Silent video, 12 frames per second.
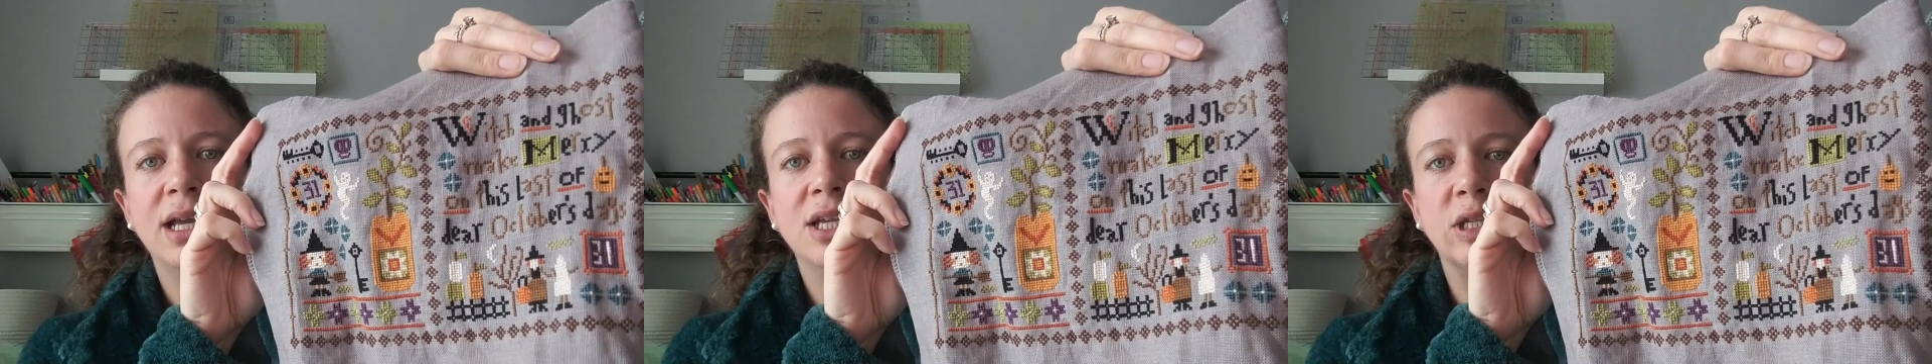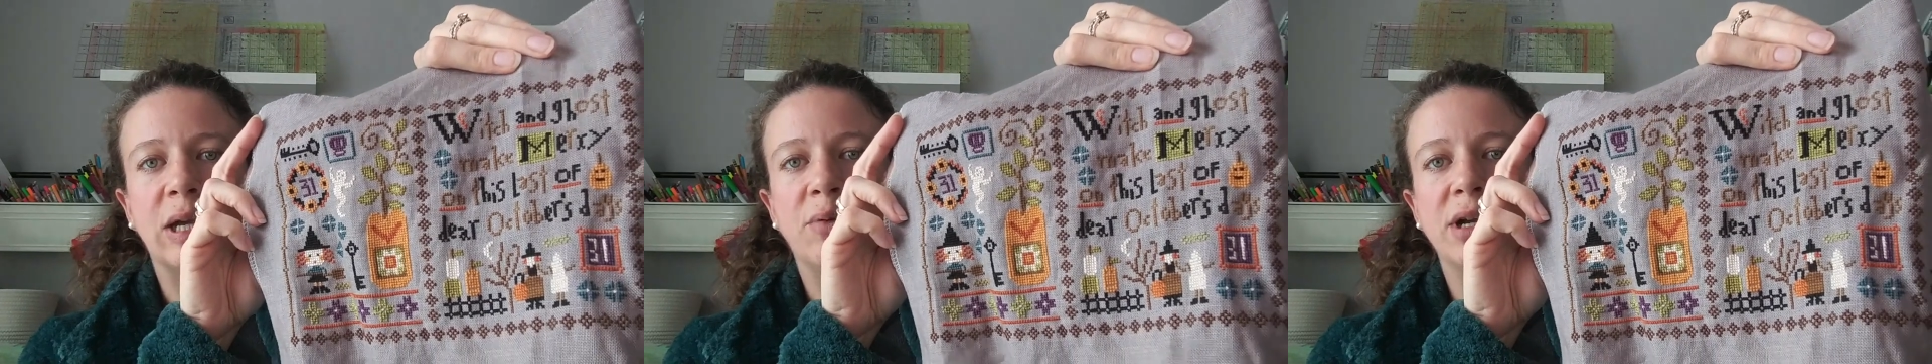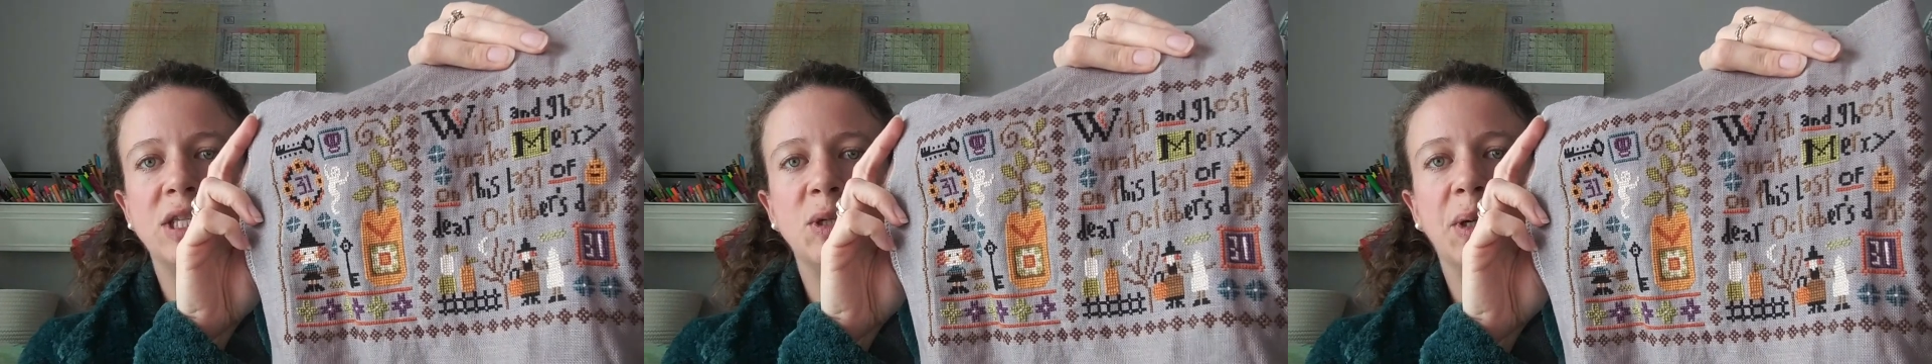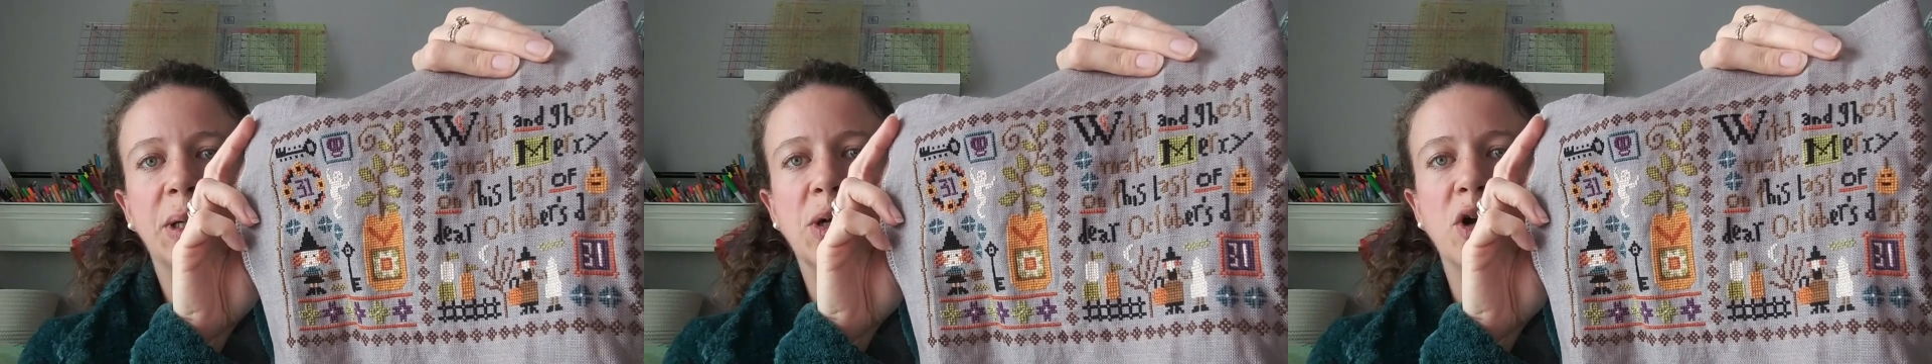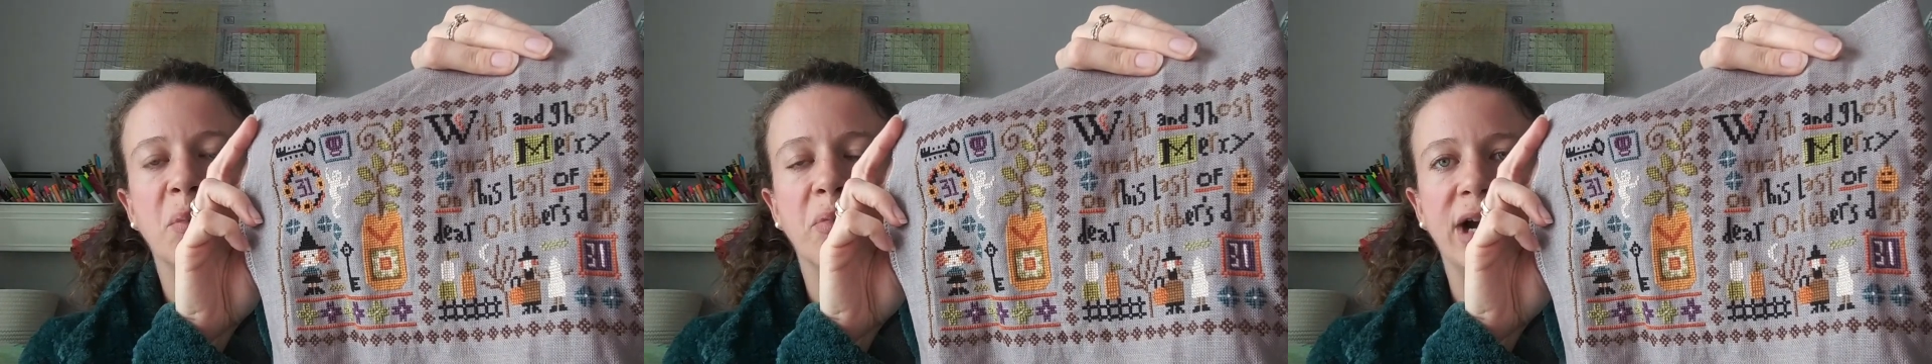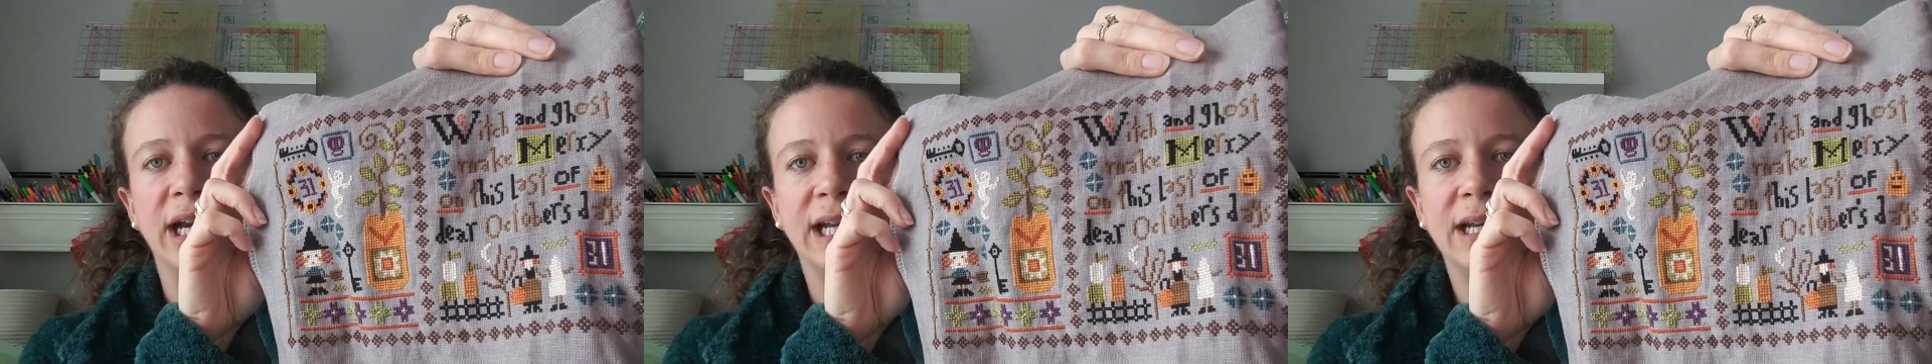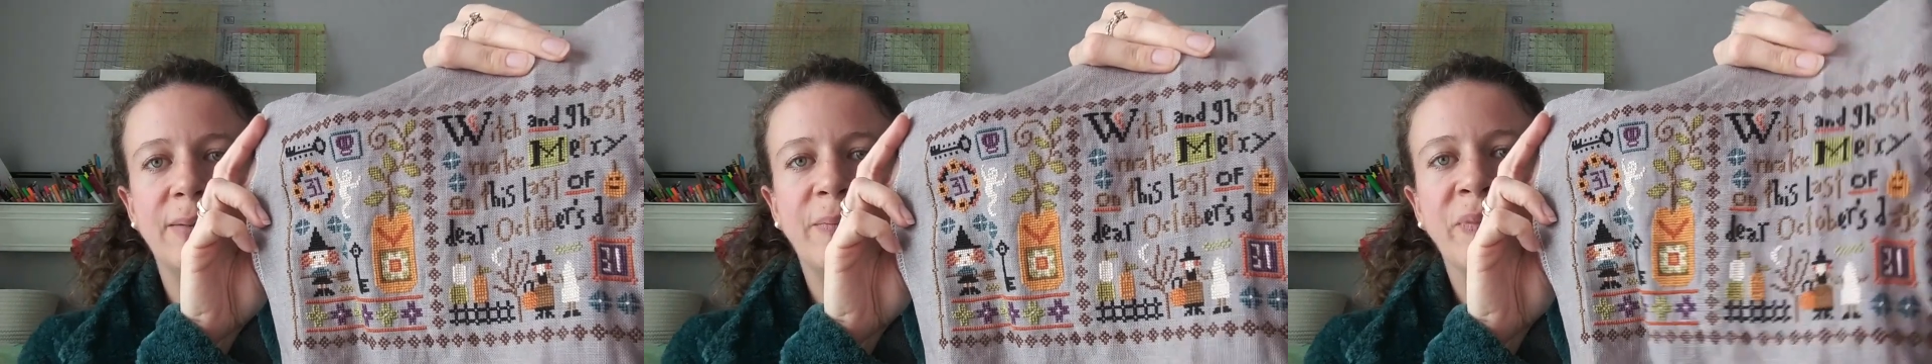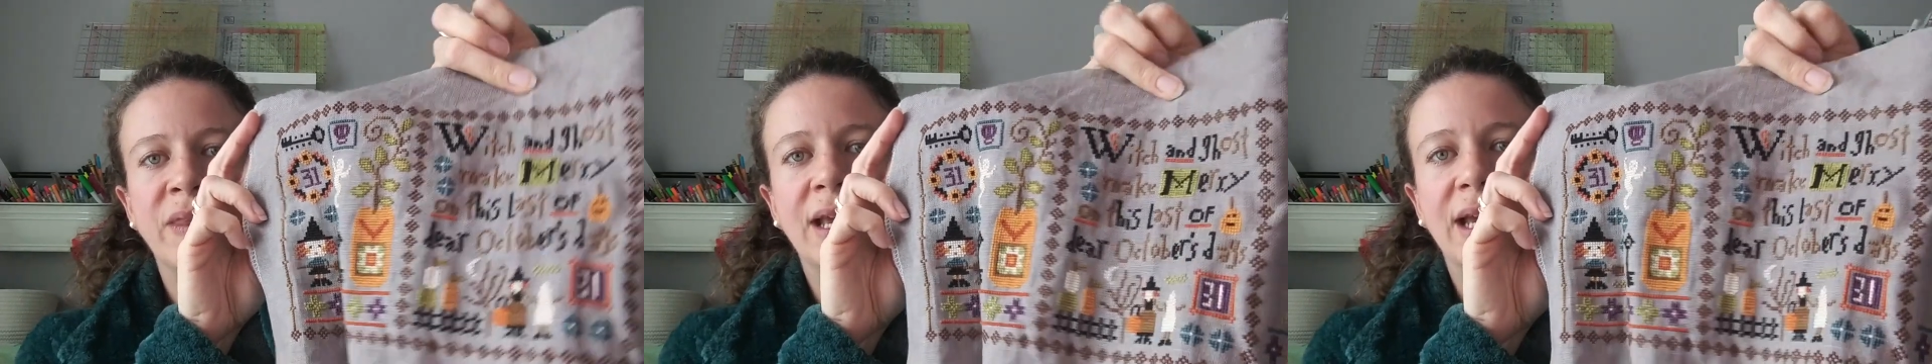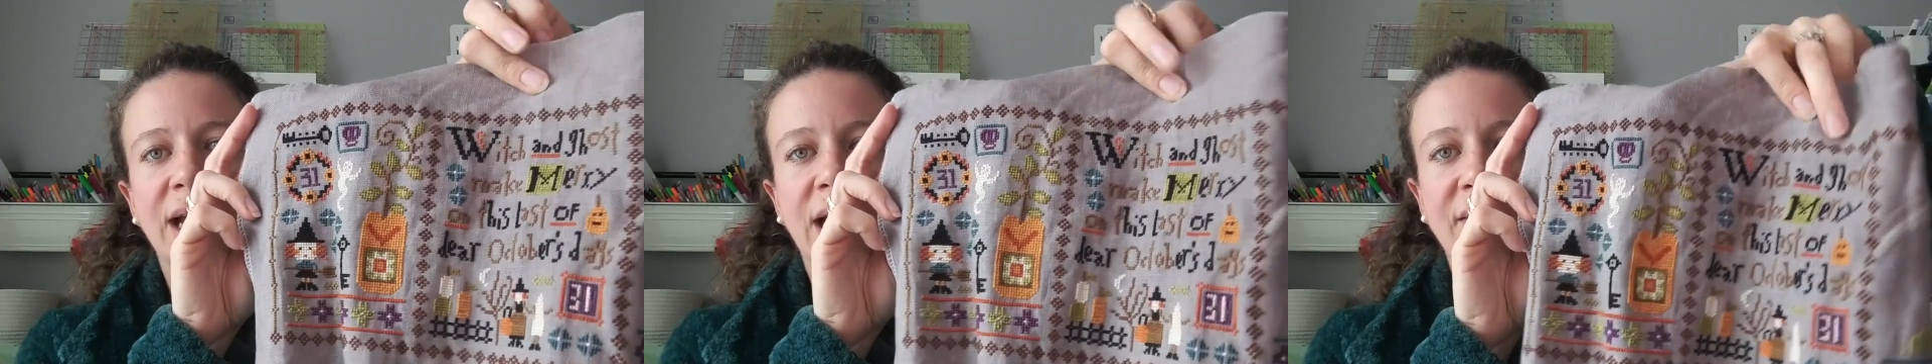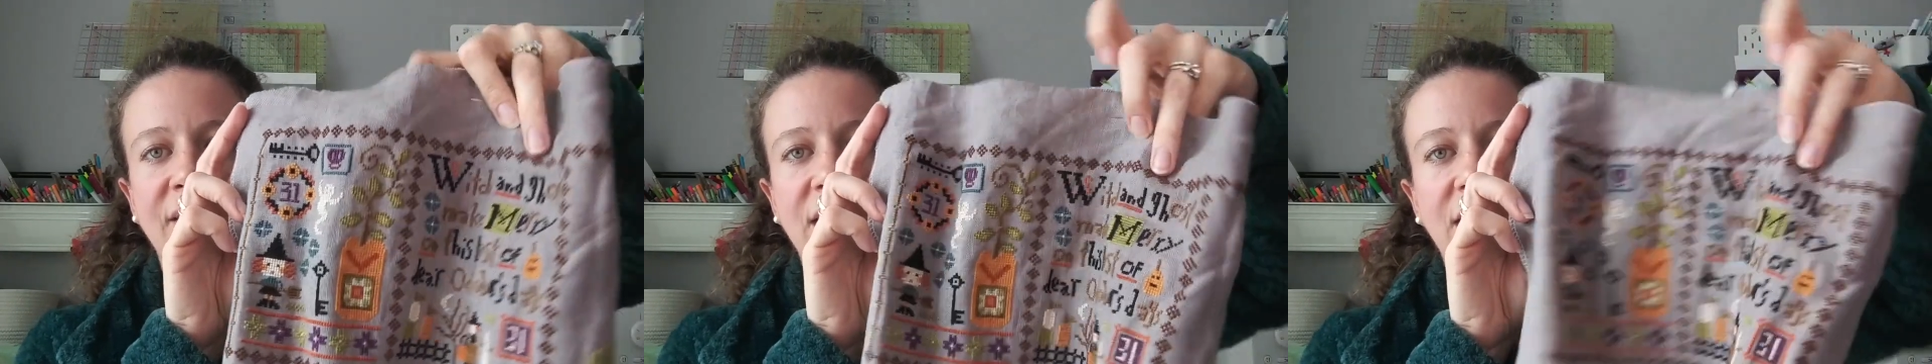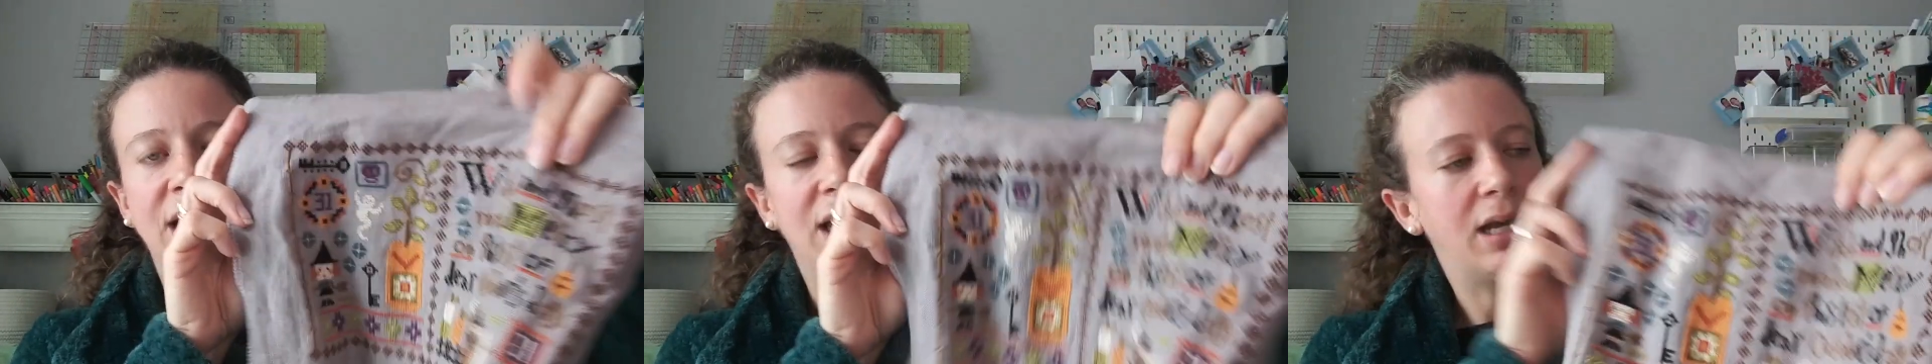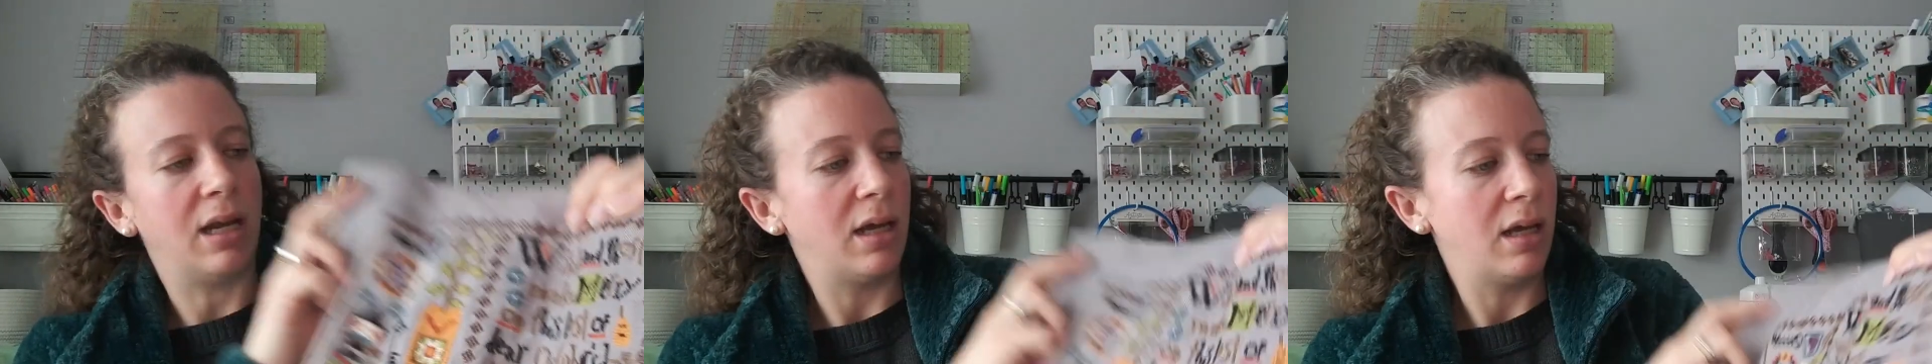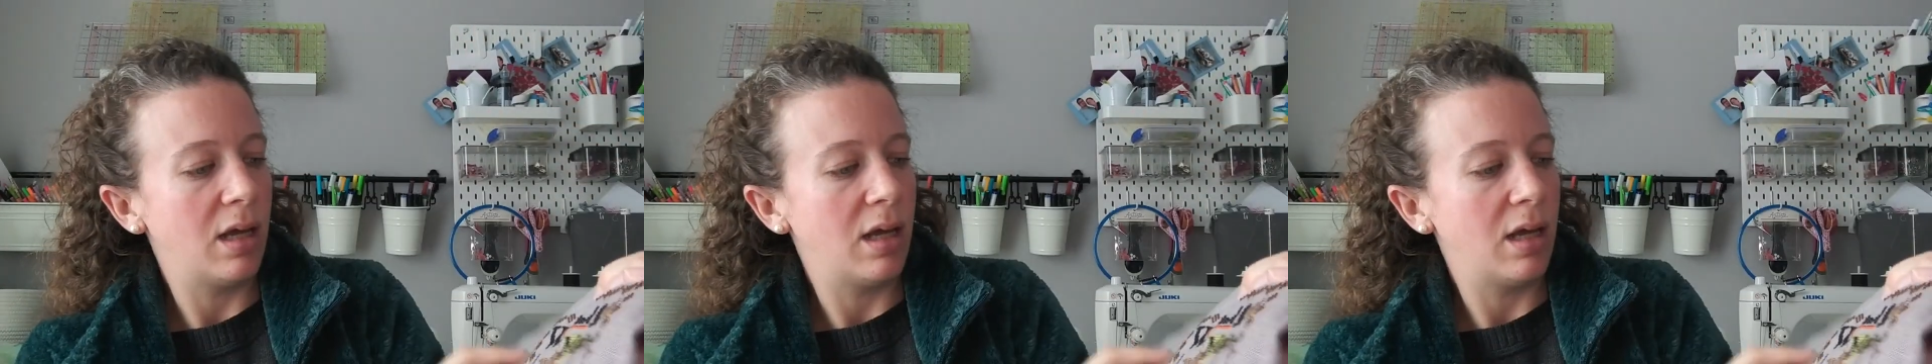so I wanted to incorporate it. And then